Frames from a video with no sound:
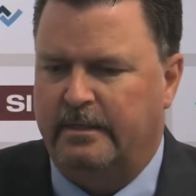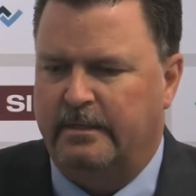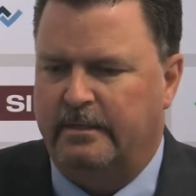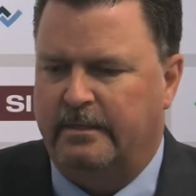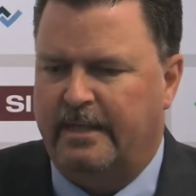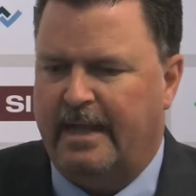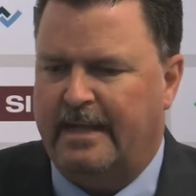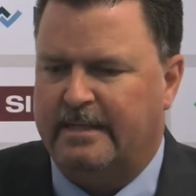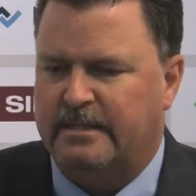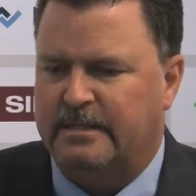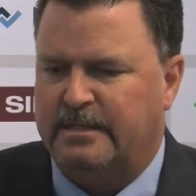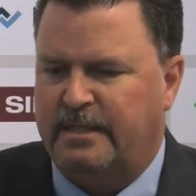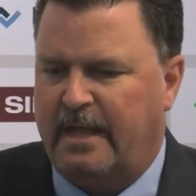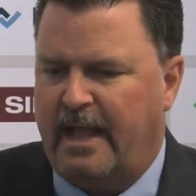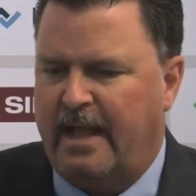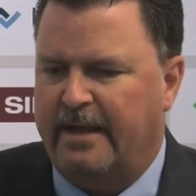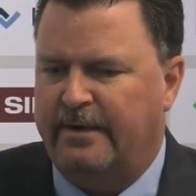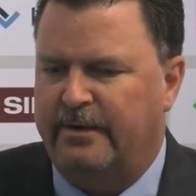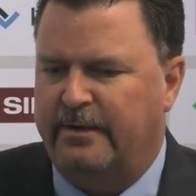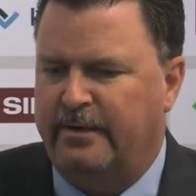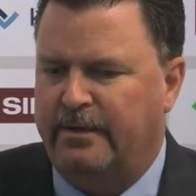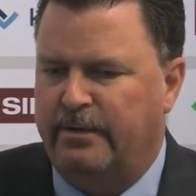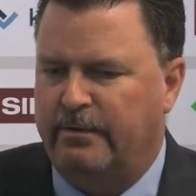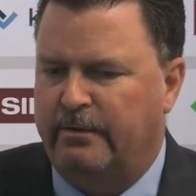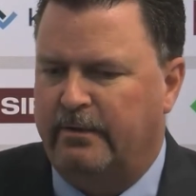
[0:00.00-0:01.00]
that
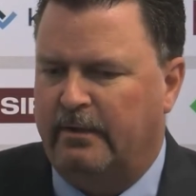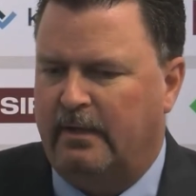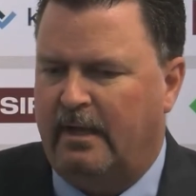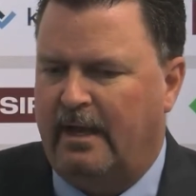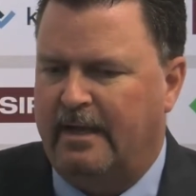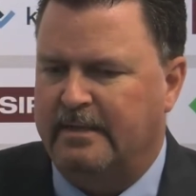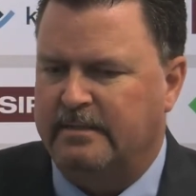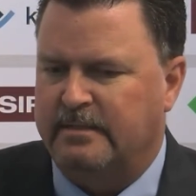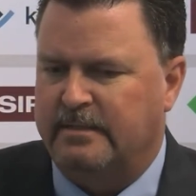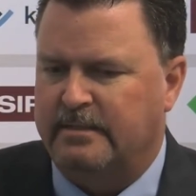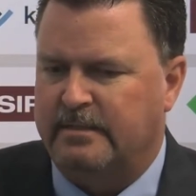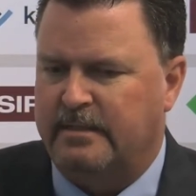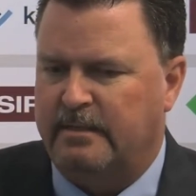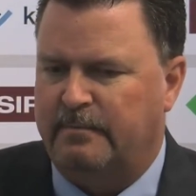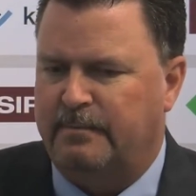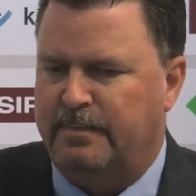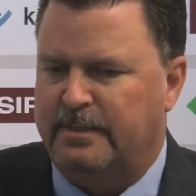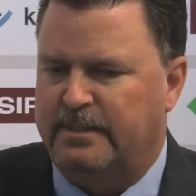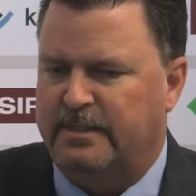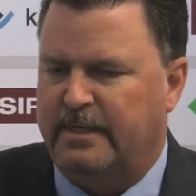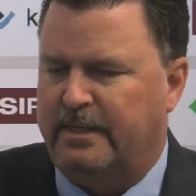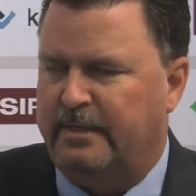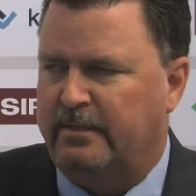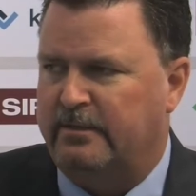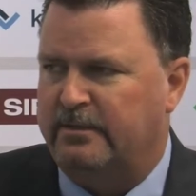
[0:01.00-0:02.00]
standard utilizes a
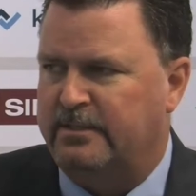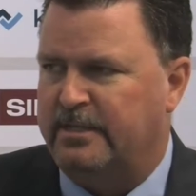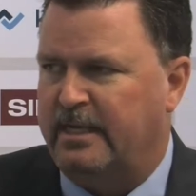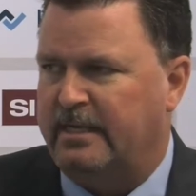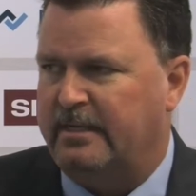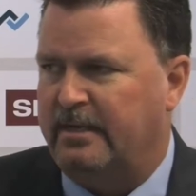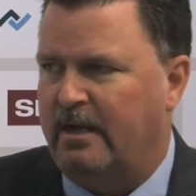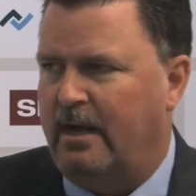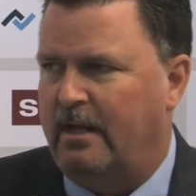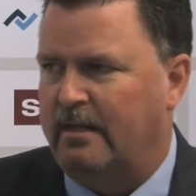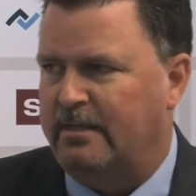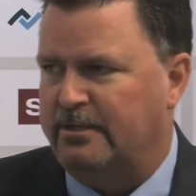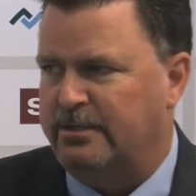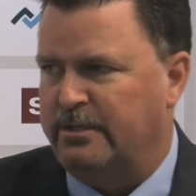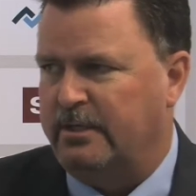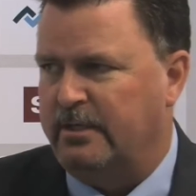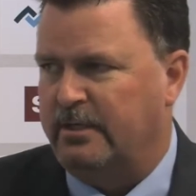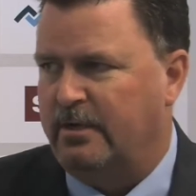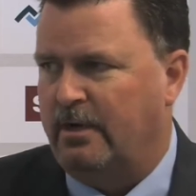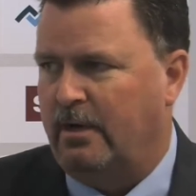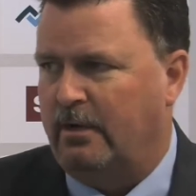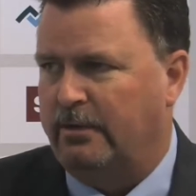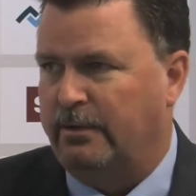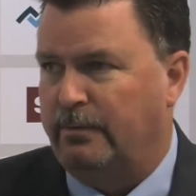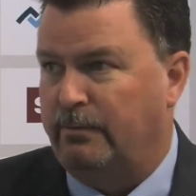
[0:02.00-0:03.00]
particular technology
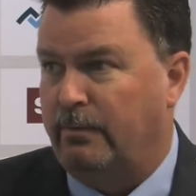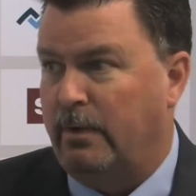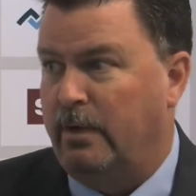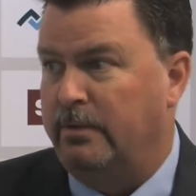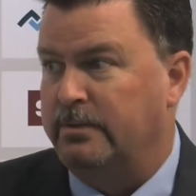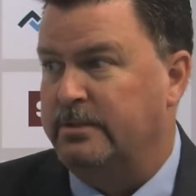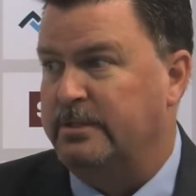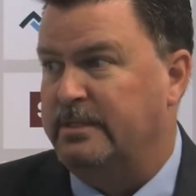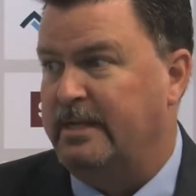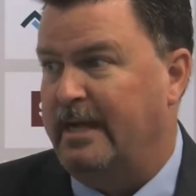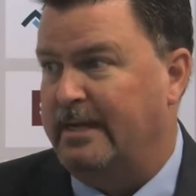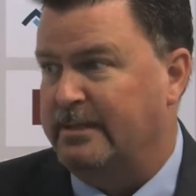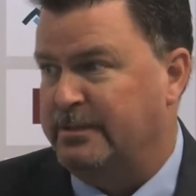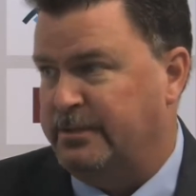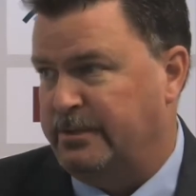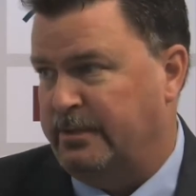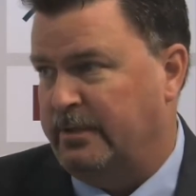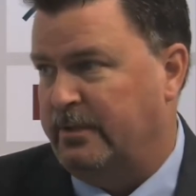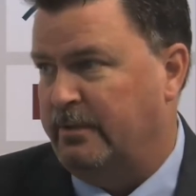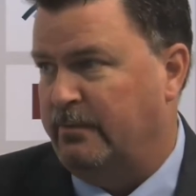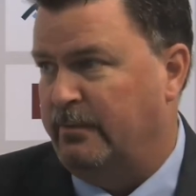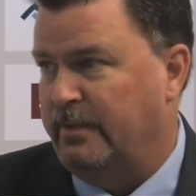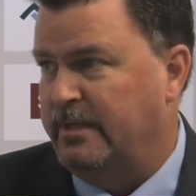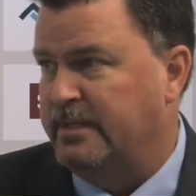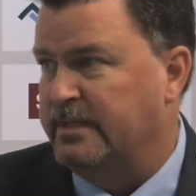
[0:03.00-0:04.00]
called the ROSE tester,
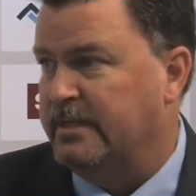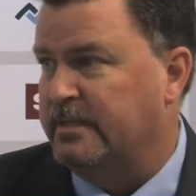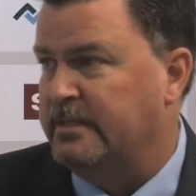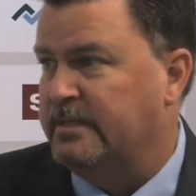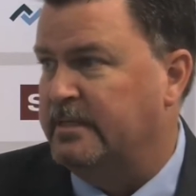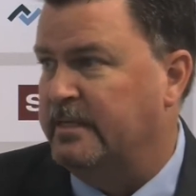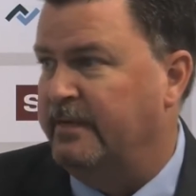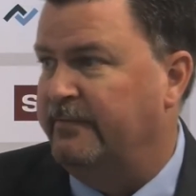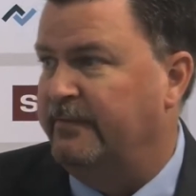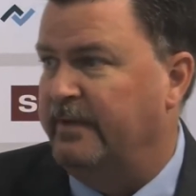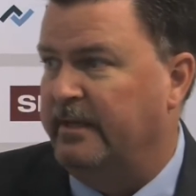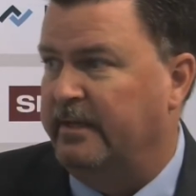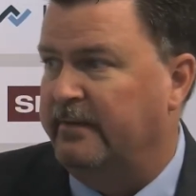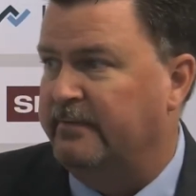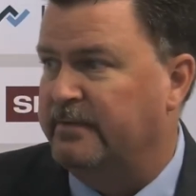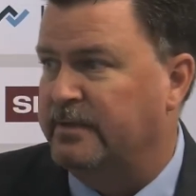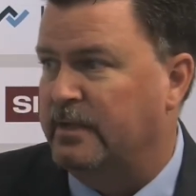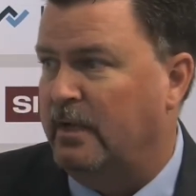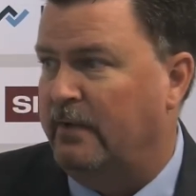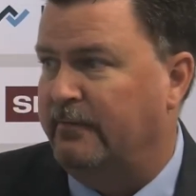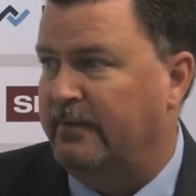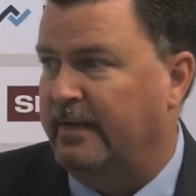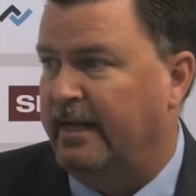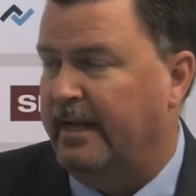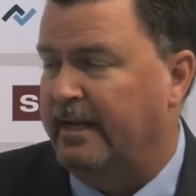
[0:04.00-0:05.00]
a resistivity of
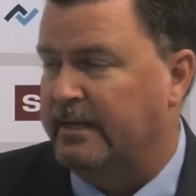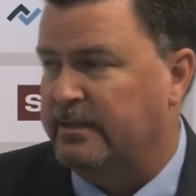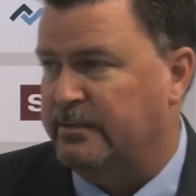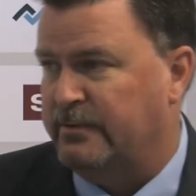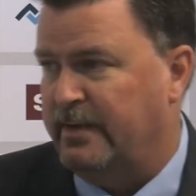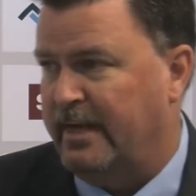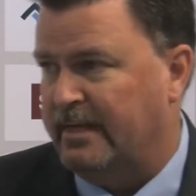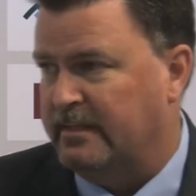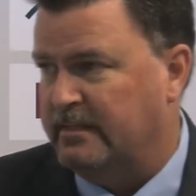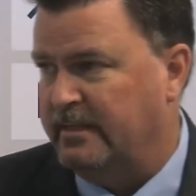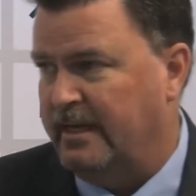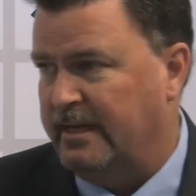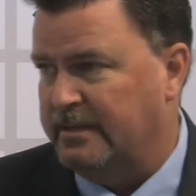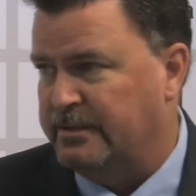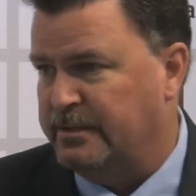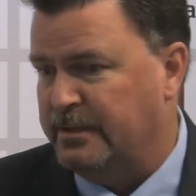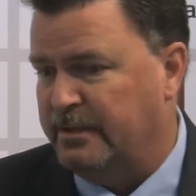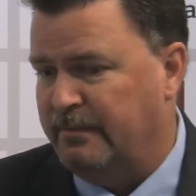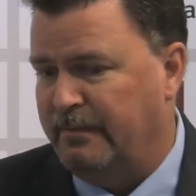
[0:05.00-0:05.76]
solvent extract tester.